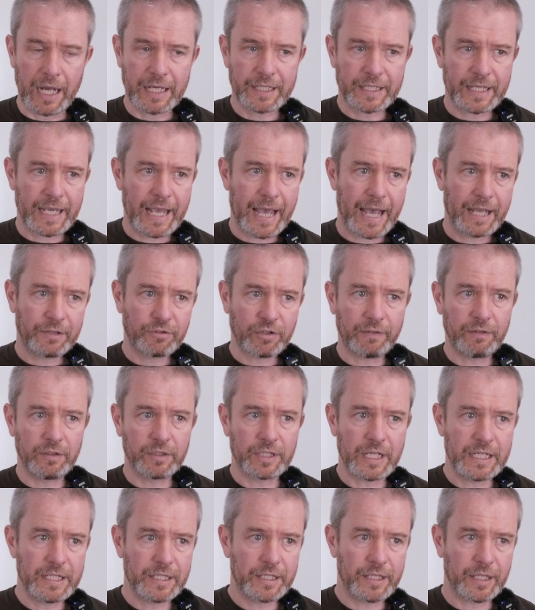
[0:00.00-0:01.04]
as the air travels
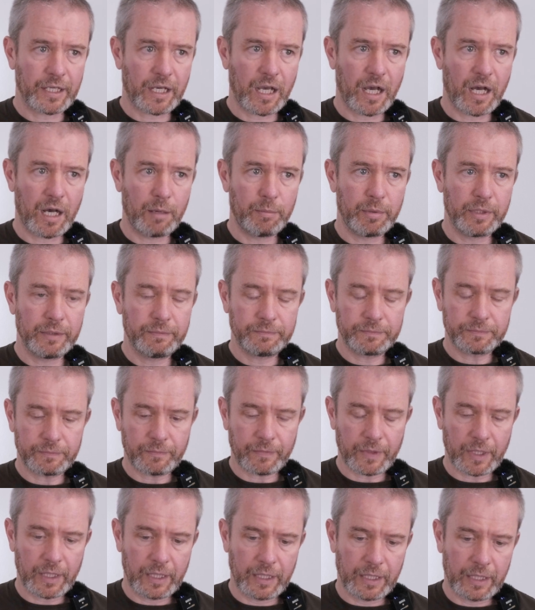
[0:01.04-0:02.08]
into the carbon,
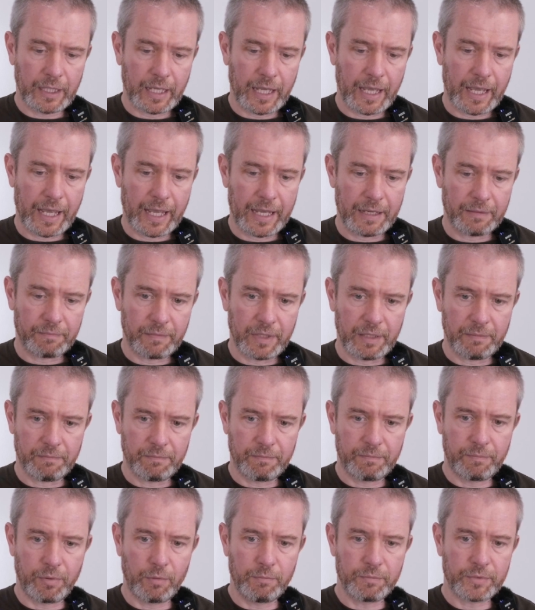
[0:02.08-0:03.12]
it
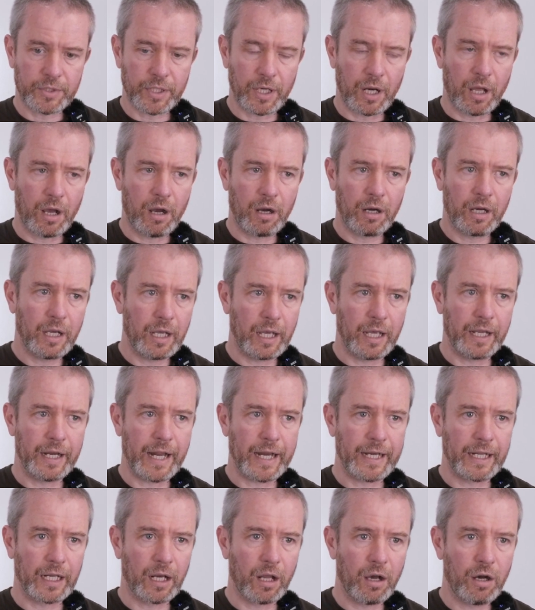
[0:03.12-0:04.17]
bumps along and
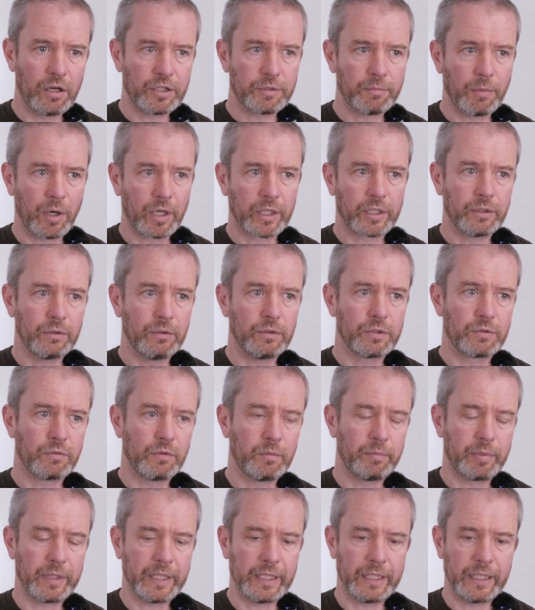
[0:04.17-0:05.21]
any large molecules will
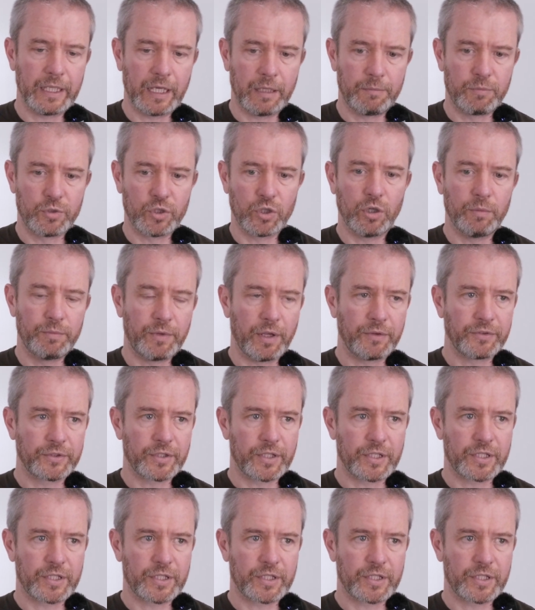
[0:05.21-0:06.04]
be absorbed onto the